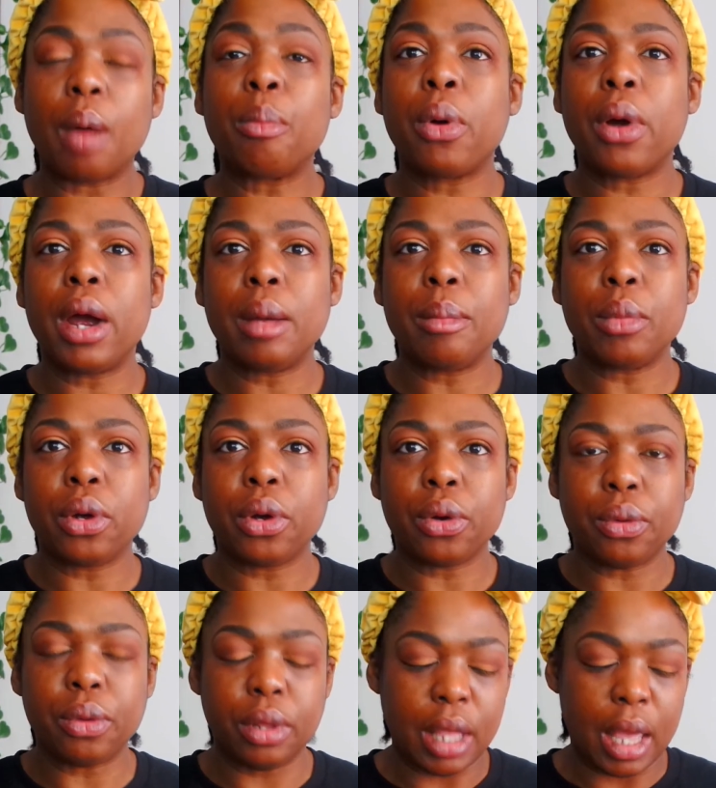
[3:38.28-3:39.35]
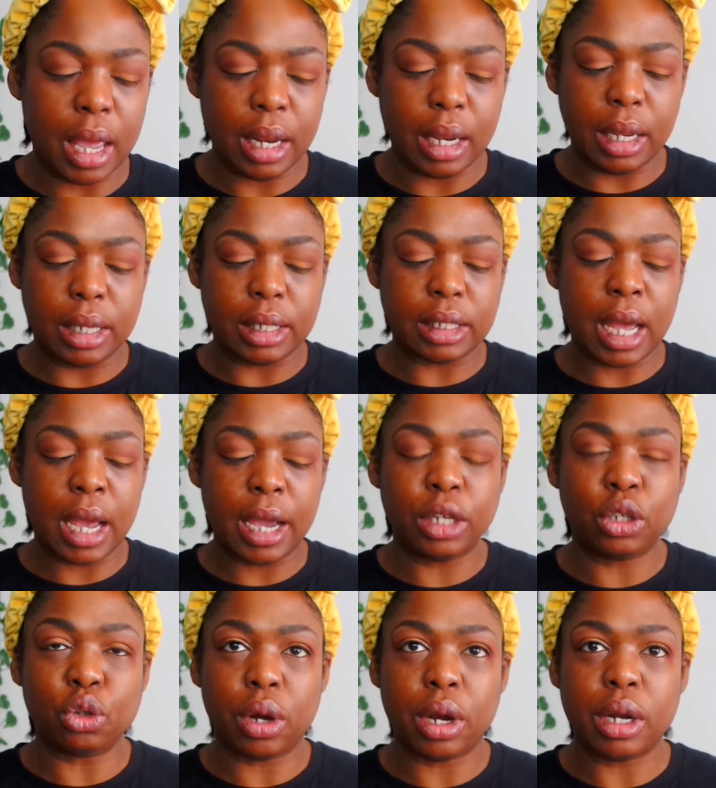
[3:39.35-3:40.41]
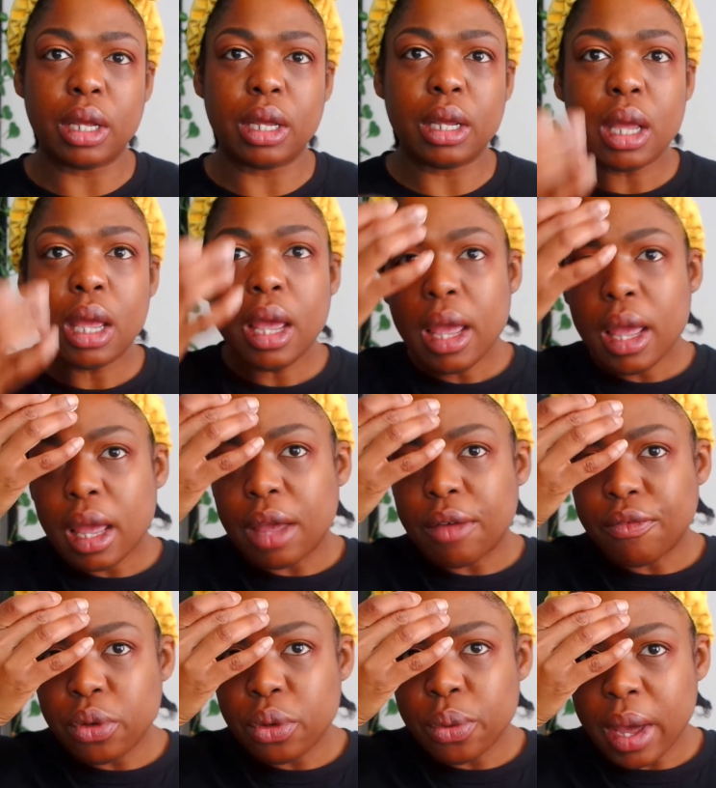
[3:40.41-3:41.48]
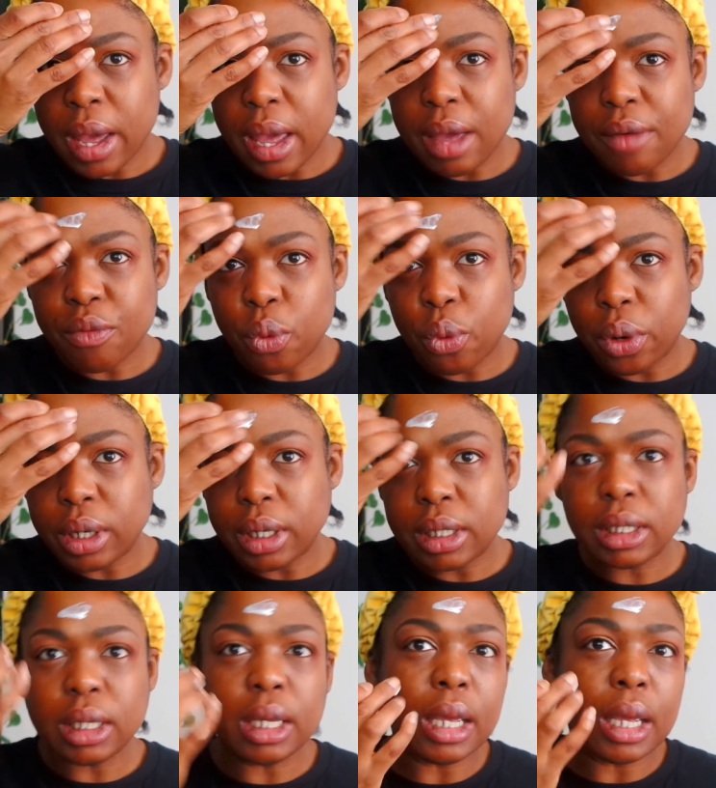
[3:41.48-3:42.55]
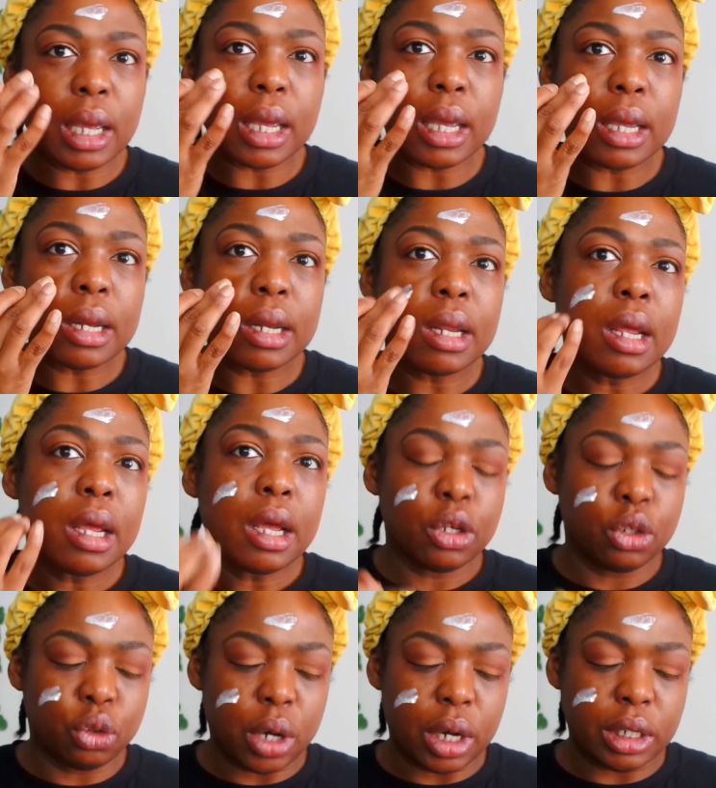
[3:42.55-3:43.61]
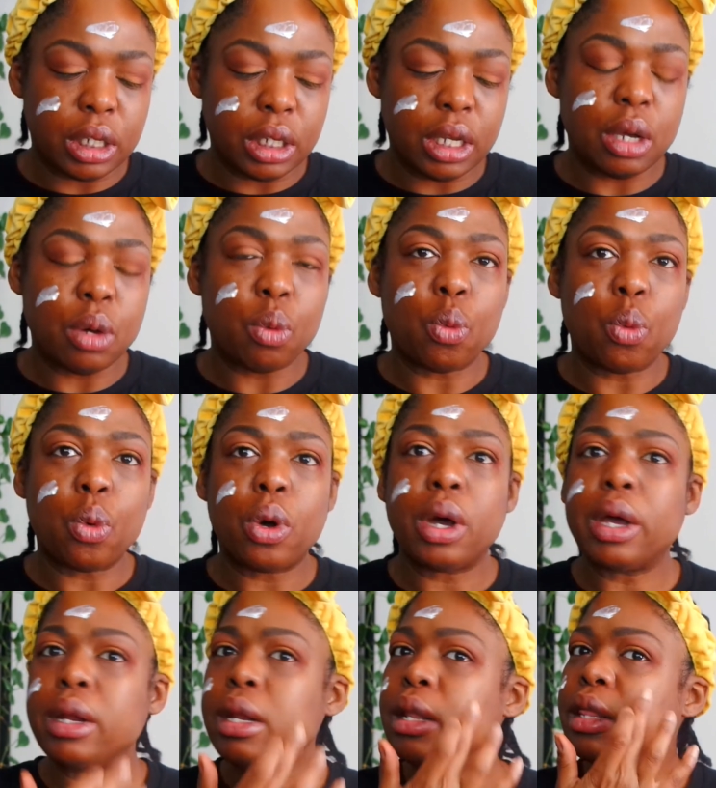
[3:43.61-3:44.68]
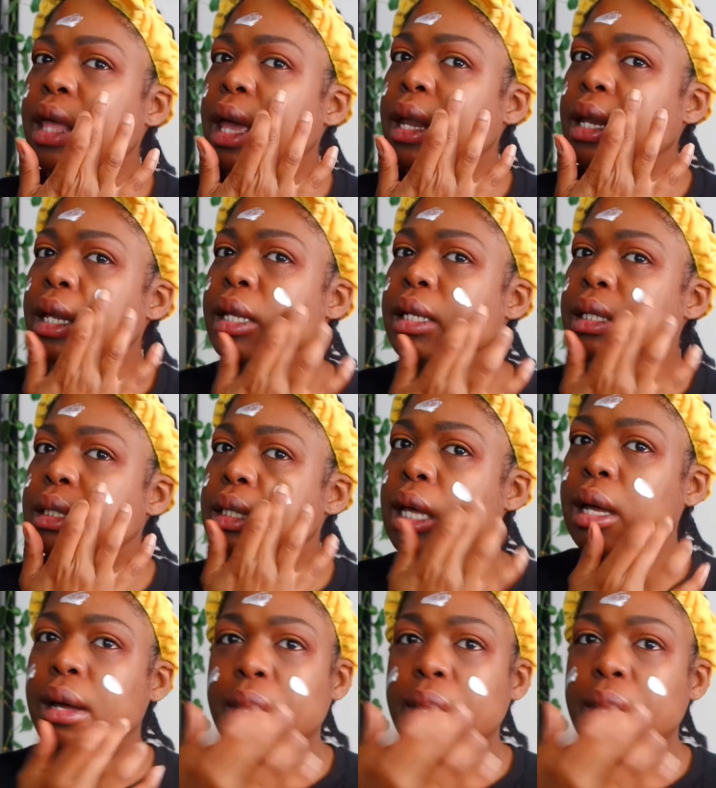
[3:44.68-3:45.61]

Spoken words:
primer that is hydrating. If you have oily skin, try to get one that is